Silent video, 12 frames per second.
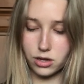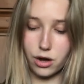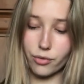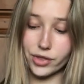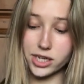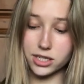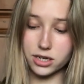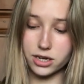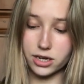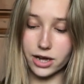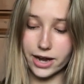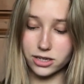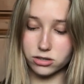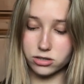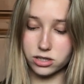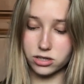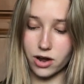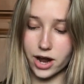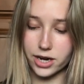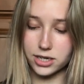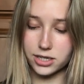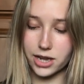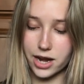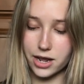Oh, these are ASOS Design
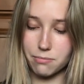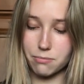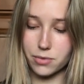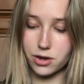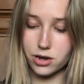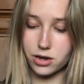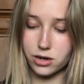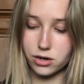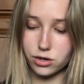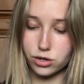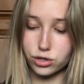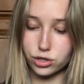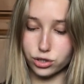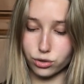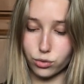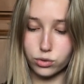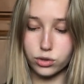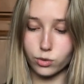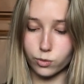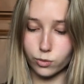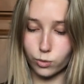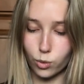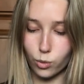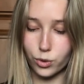denim shorts,
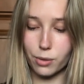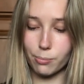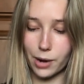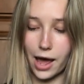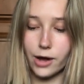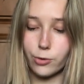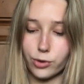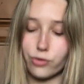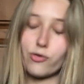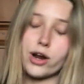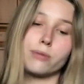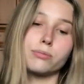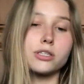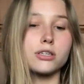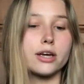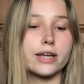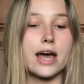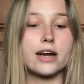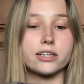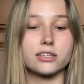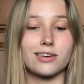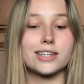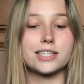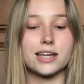worn black with rips. Again, in
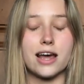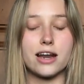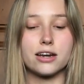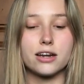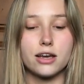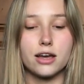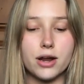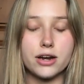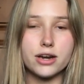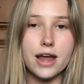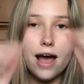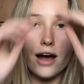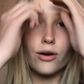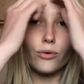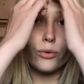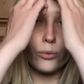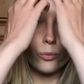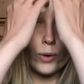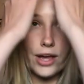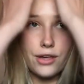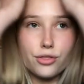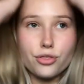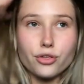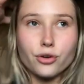size 10. Now,
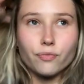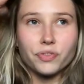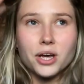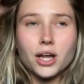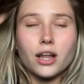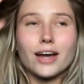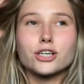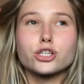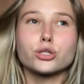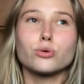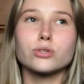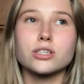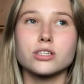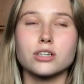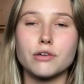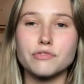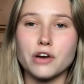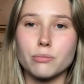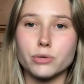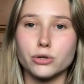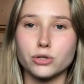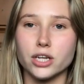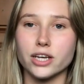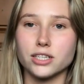with like shorts and stuff, I'm
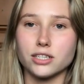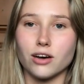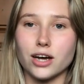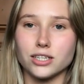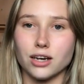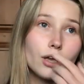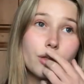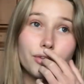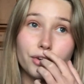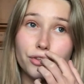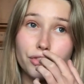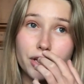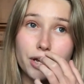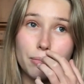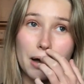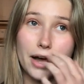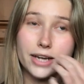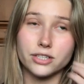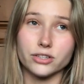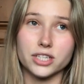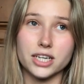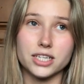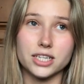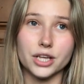usually a size up. The good thing about ASOS
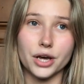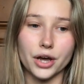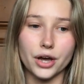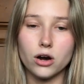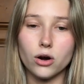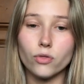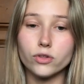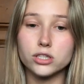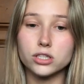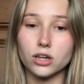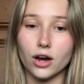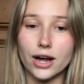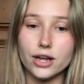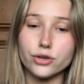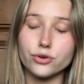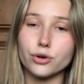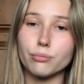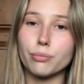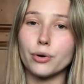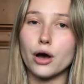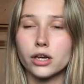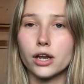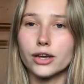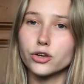is that on the site, you can put
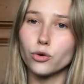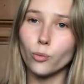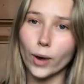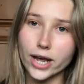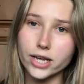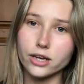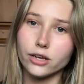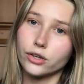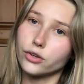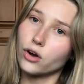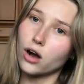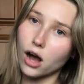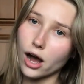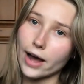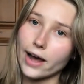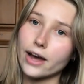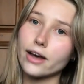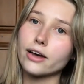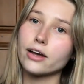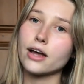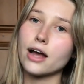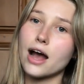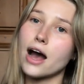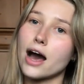like your weight, your height,
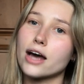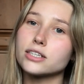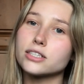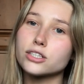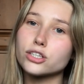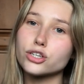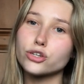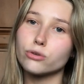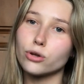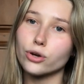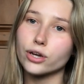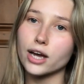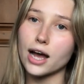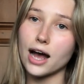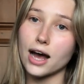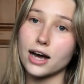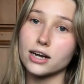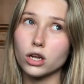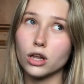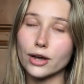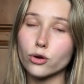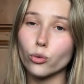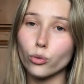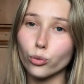and you look at
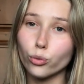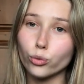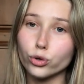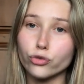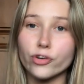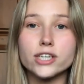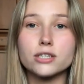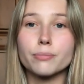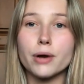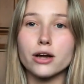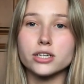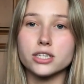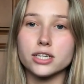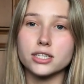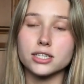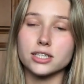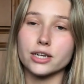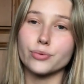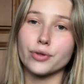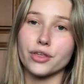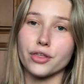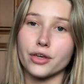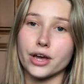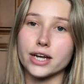like all your recent purchases to see whether
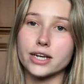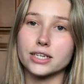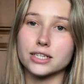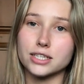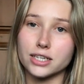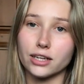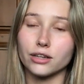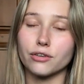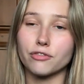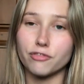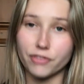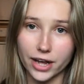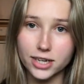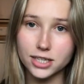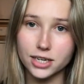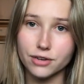they still fit and